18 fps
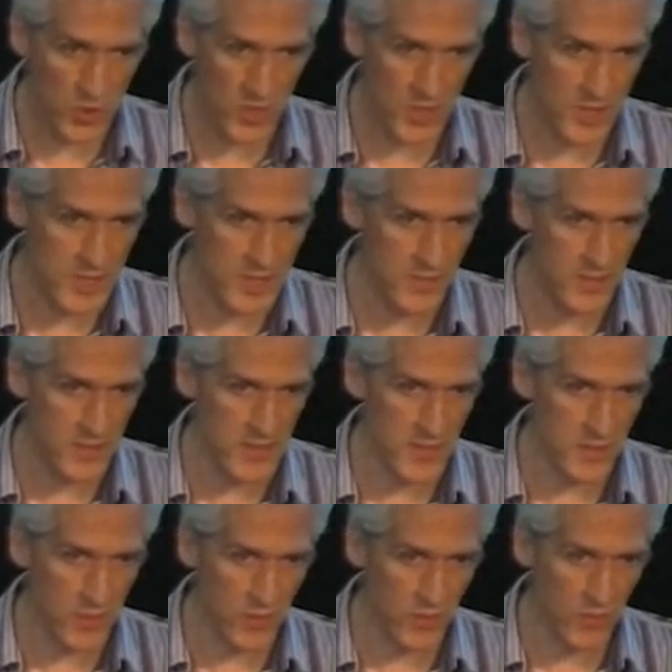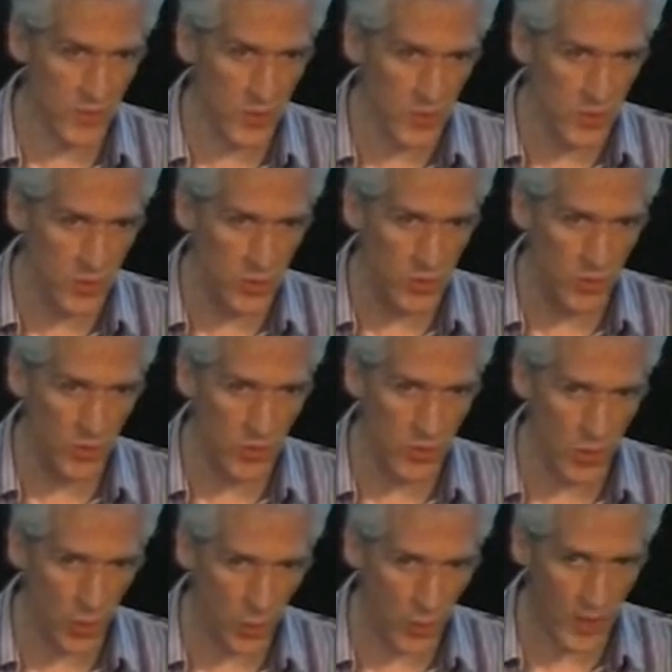creativity, review, you
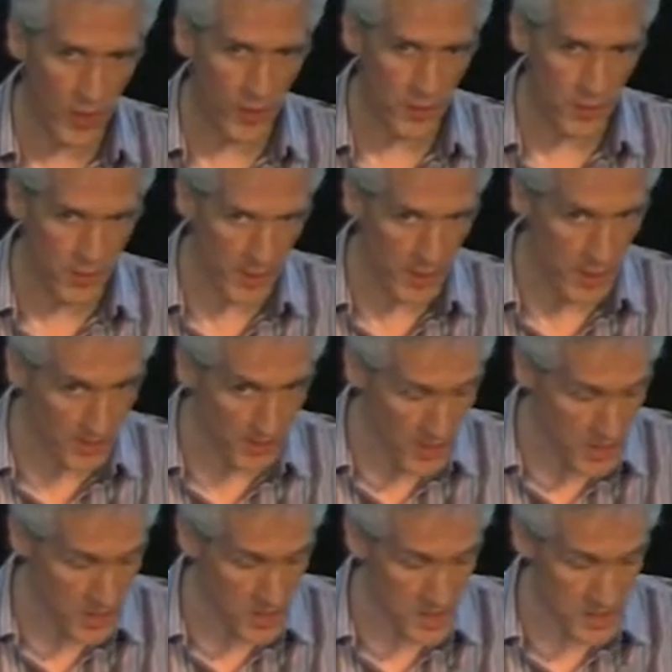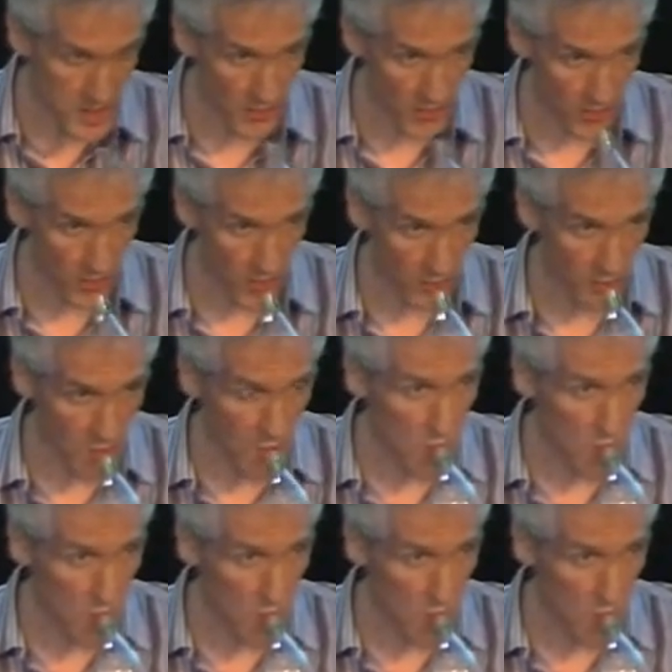know, where great innovations come from.